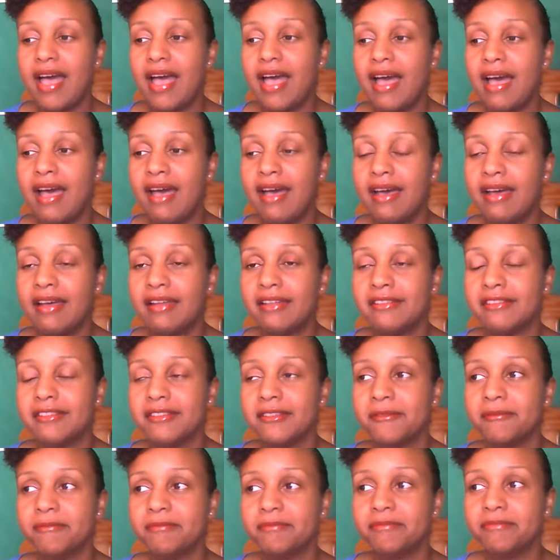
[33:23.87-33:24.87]
And
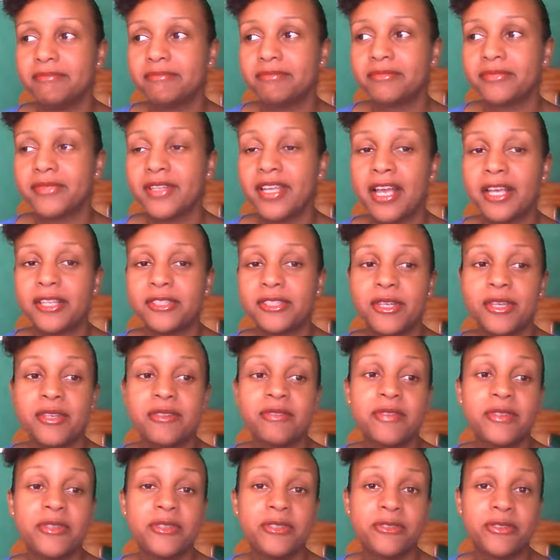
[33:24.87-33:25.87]
yeah, so it
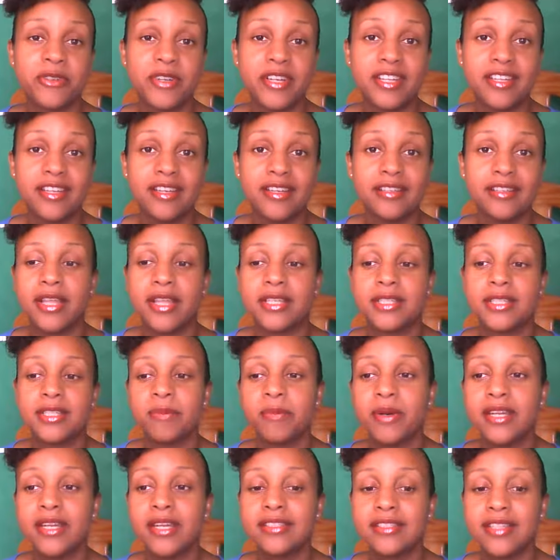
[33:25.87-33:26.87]
feels really good to
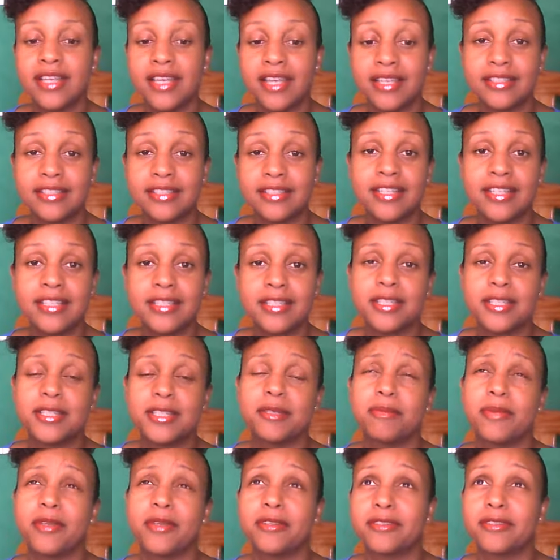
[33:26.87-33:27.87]
know that somebody
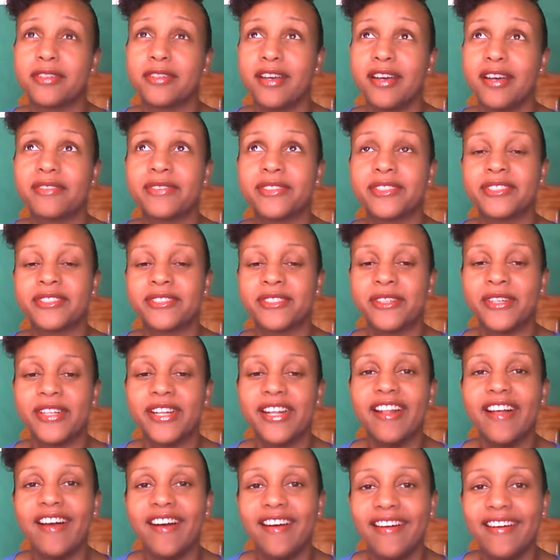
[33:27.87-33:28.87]
stays and listens to me
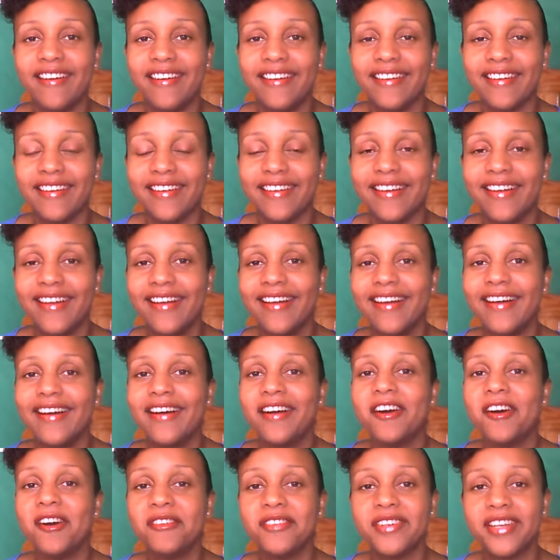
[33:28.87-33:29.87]
talk for so
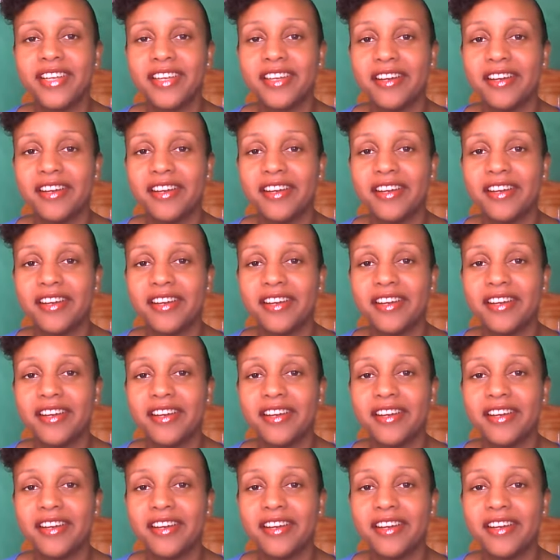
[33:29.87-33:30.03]
long.